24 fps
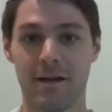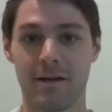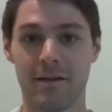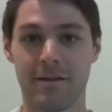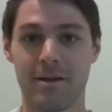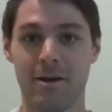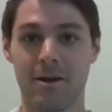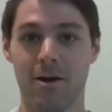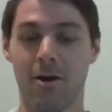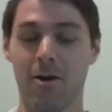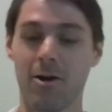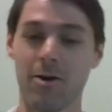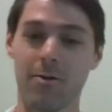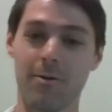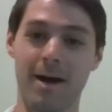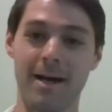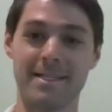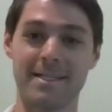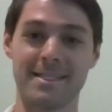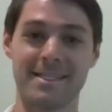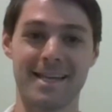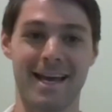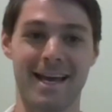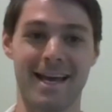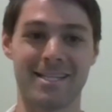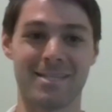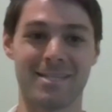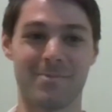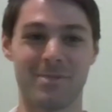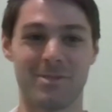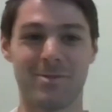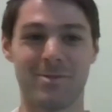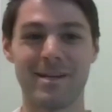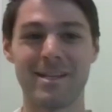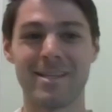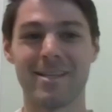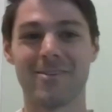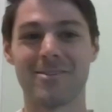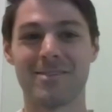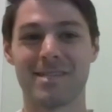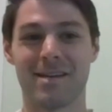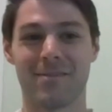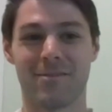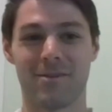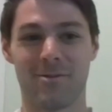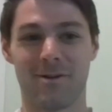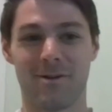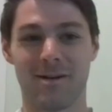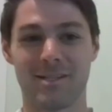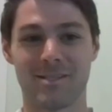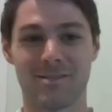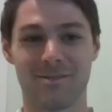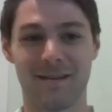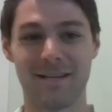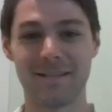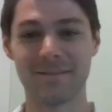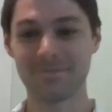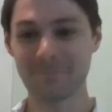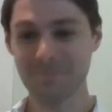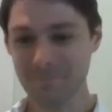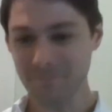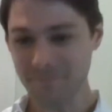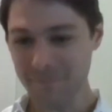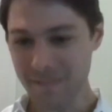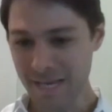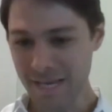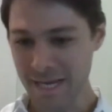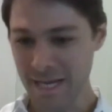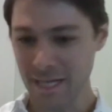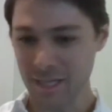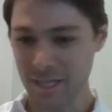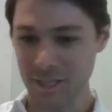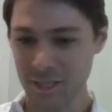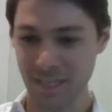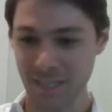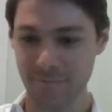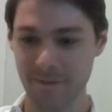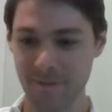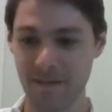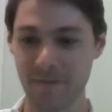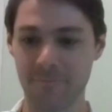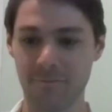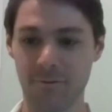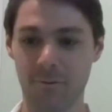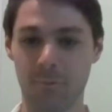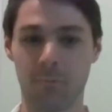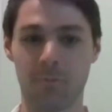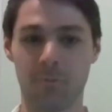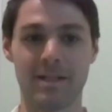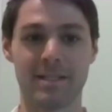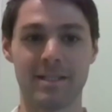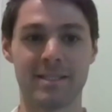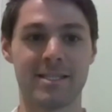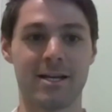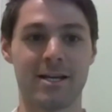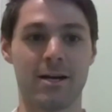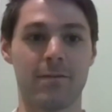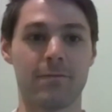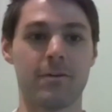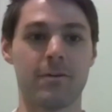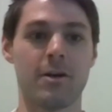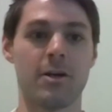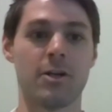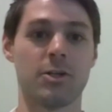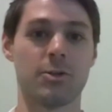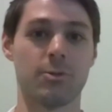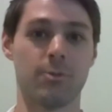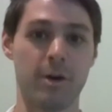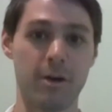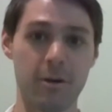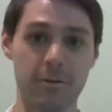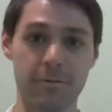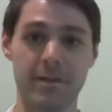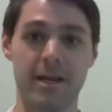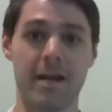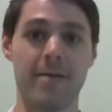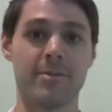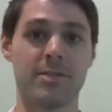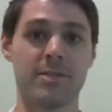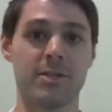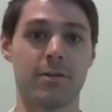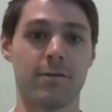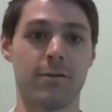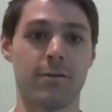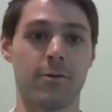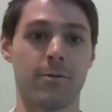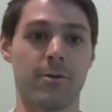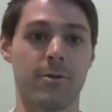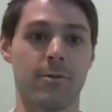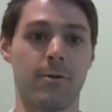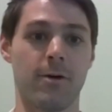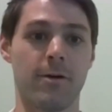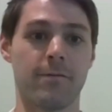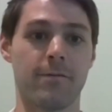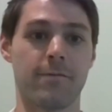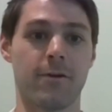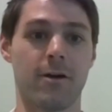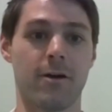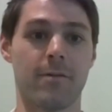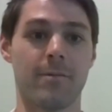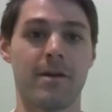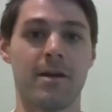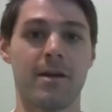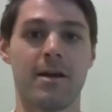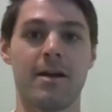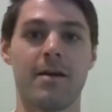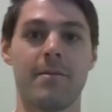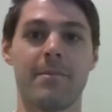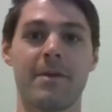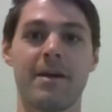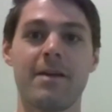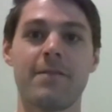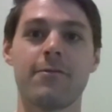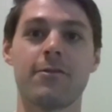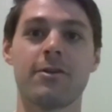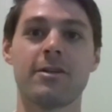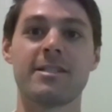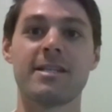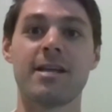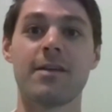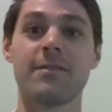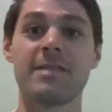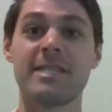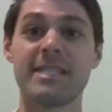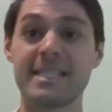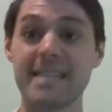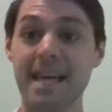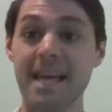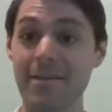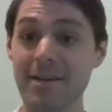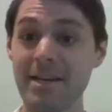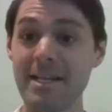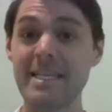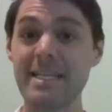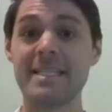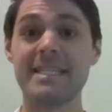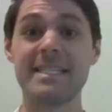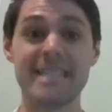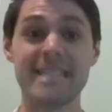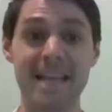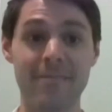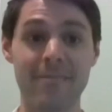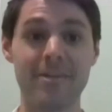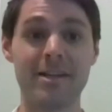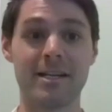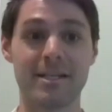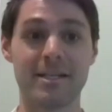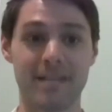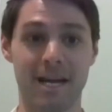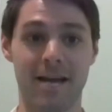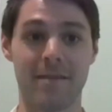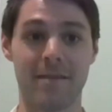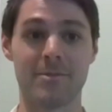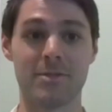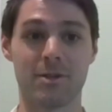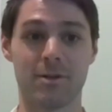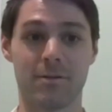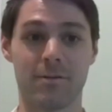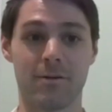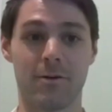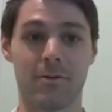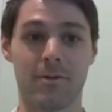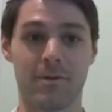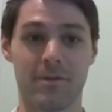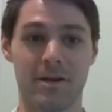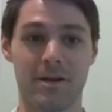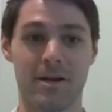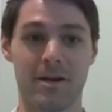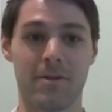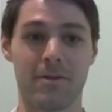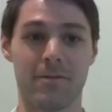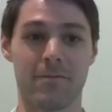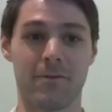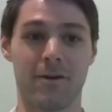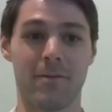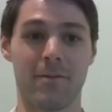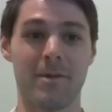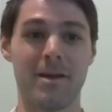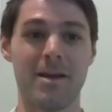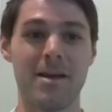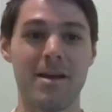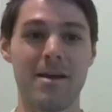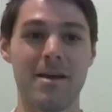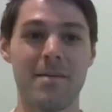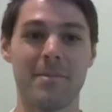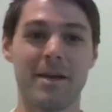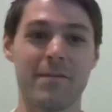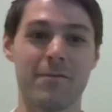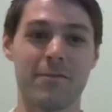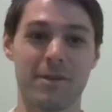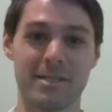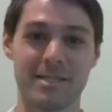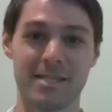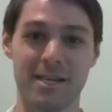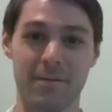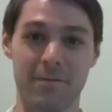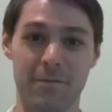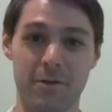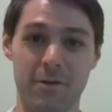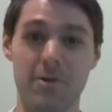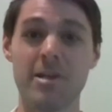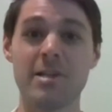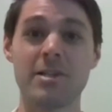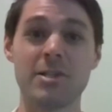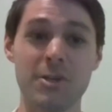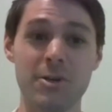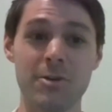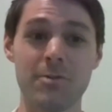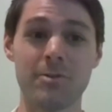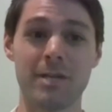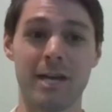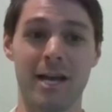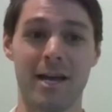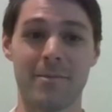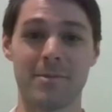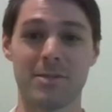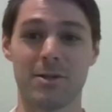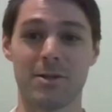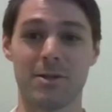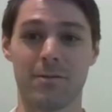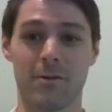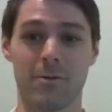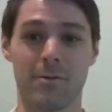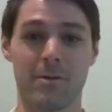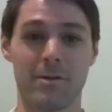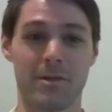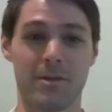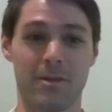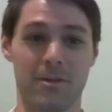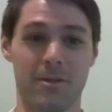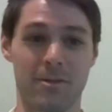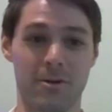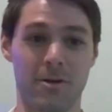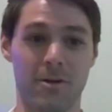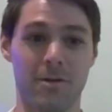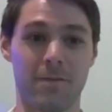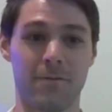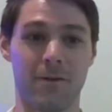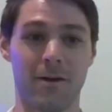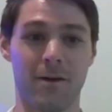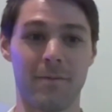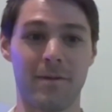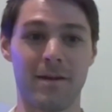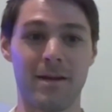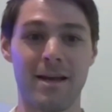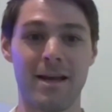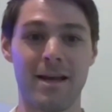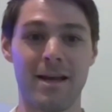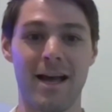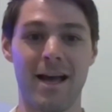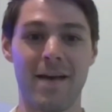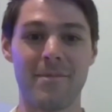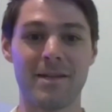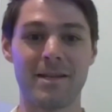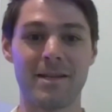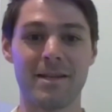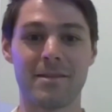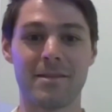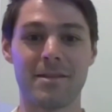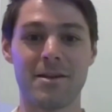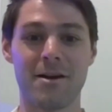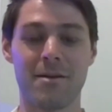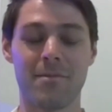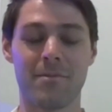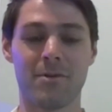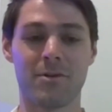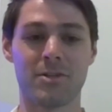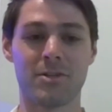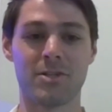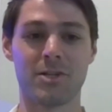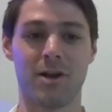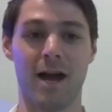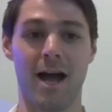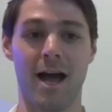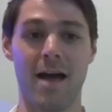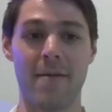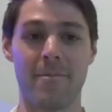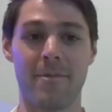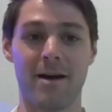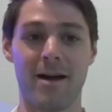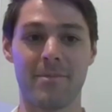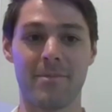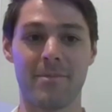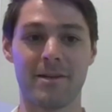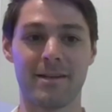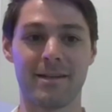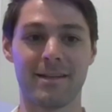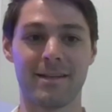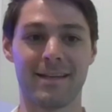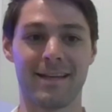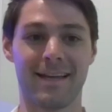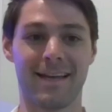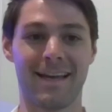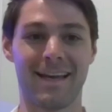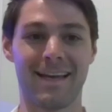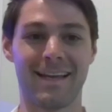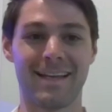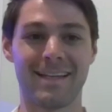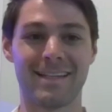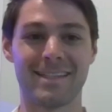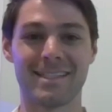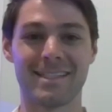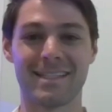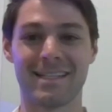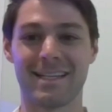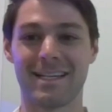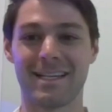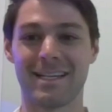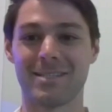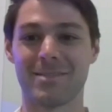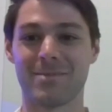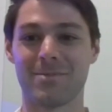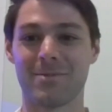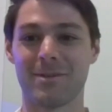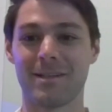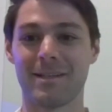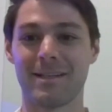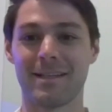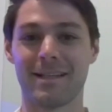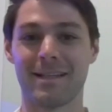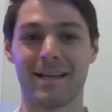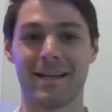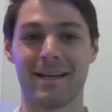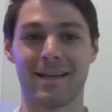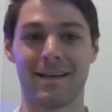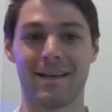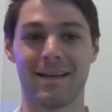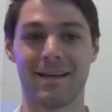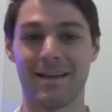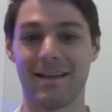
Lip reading: The ROI stats between those different ones, right? Ajax paid for itself 12 times over with one firm, paid for itself 77 times over with another firm, paid for itself 32 times over with the third firm. I mean, the numbers are eye popping, and it's really like,